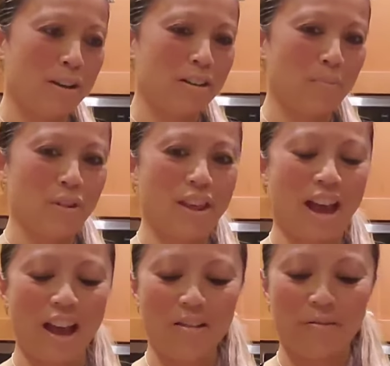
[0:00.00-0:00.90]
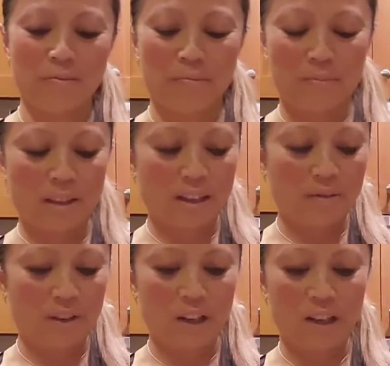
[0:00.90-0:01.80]
top of that, give
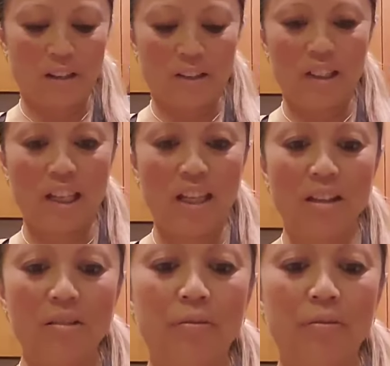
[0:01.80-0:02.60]
it a little zing.